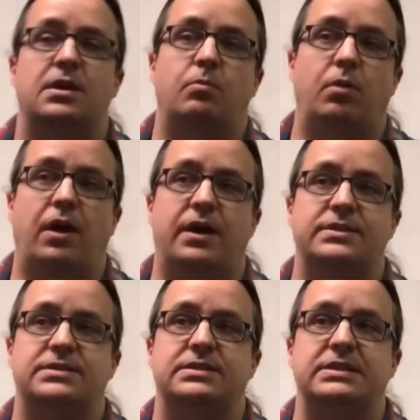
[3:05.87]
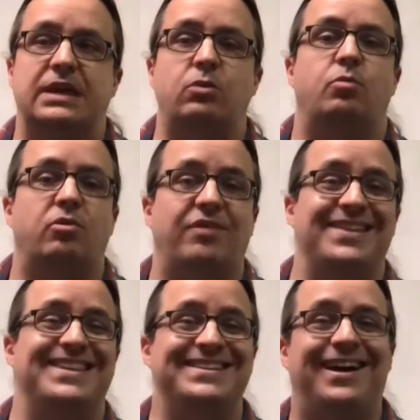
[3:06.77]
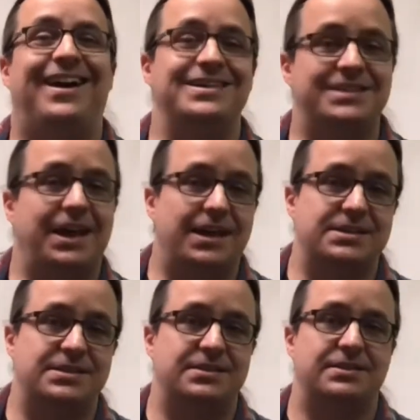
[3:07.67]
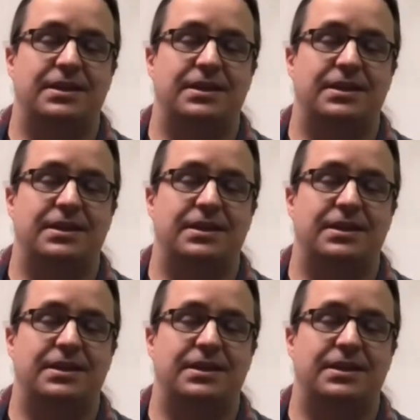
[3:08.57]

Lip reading: but they will provide the context